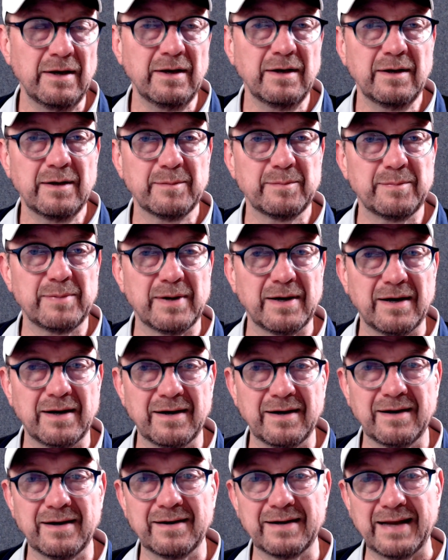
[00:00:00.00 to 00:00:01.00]

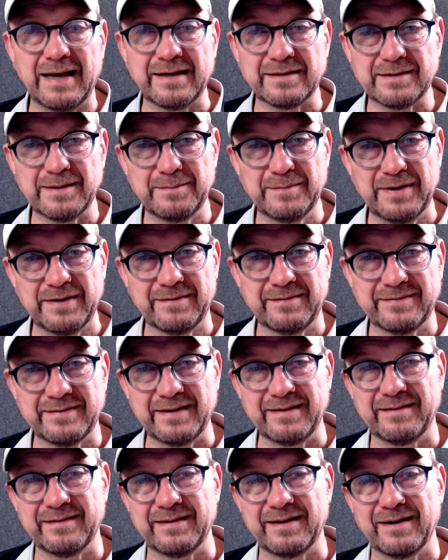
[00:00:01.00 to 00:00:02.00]
But as I'm
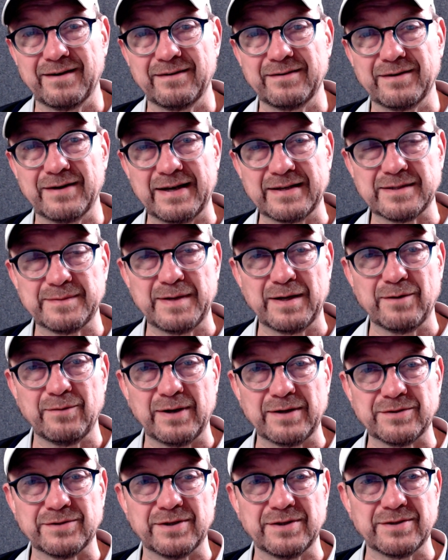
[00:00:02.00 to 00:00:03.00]
sitting there and they're asking me
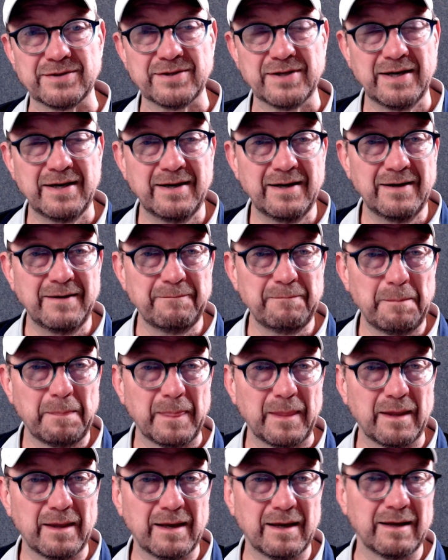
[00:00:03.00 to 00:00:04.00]
questions,
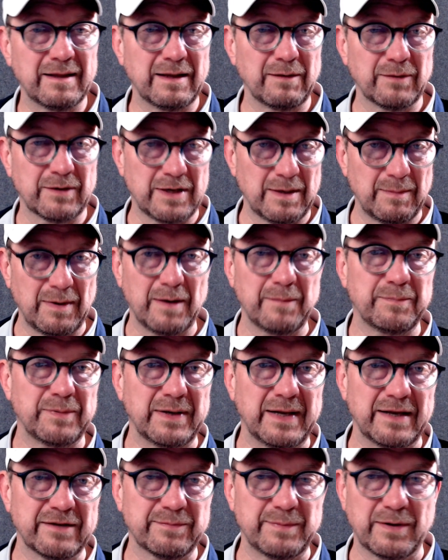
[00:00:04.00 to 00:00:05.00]
and they would come up and
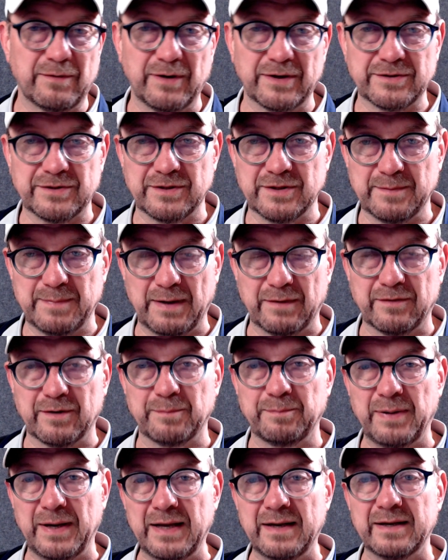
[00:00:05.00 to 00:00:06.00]
ask me questions about their
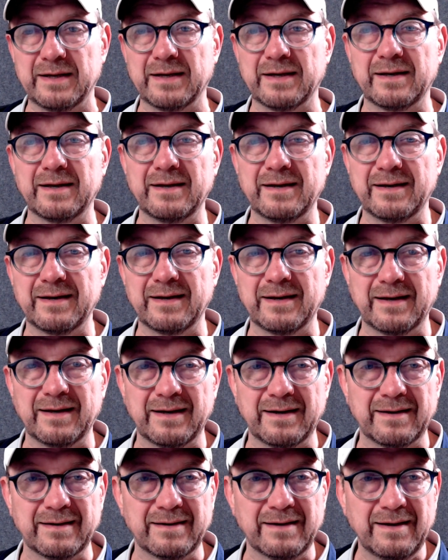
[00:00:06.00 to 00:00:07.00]
painting,
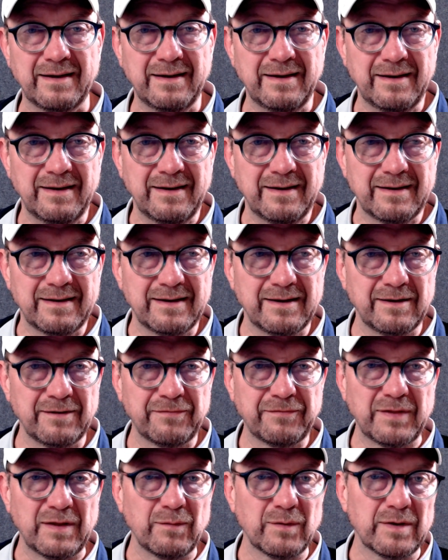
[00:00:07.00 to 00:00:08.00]
and if
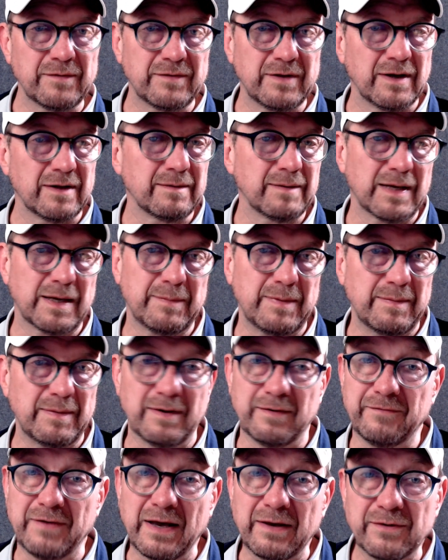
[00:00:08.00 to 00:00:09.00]
they would have done like maybe a
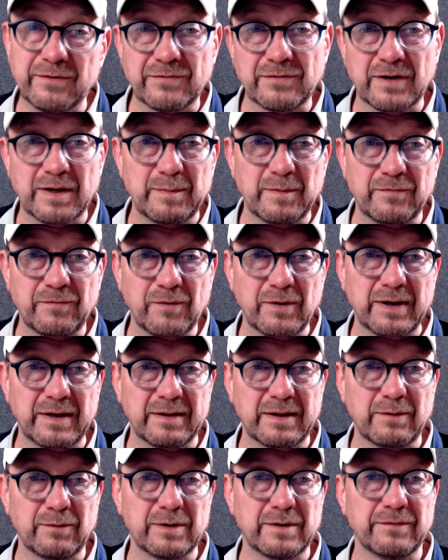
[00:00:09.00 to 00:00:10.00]
value study beforehand, they
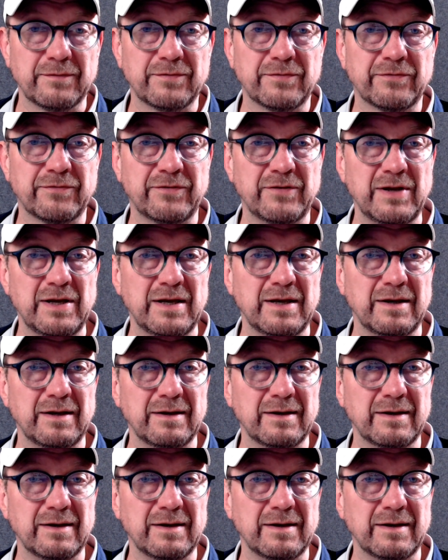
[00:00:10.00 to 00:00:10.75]
would have seen